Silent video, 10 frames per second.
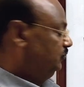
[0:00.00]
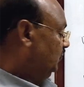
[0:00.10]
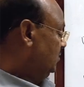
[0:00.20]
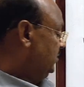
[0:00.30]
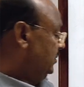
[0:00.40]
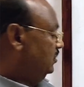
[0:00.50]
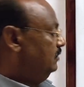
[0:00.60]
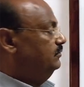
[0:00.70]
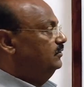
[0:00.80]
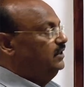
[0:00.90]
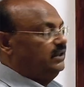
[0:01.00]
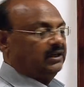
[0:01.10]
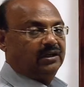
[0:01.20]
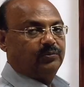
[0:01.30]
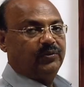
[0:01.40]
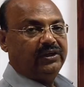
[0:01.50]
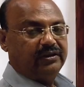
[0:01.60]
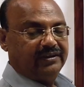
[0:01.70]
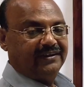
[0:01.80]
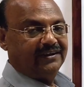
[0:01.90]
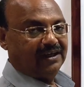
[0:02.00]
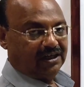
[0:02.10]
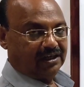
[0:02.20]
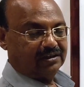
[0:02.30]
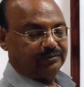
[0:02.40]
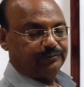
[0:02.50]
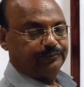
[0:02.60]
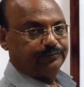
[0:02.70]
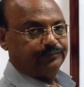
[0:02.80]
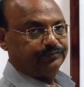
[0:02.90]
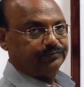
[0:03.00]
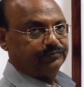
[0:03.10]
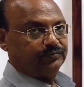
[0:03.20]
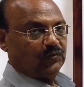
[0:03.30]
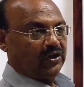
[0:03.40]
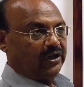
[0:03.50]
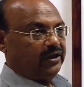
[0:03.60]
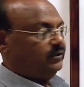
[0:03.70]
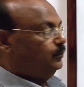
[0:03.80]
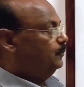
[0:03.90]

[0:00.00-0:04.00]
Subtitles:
set of a real number R, correct?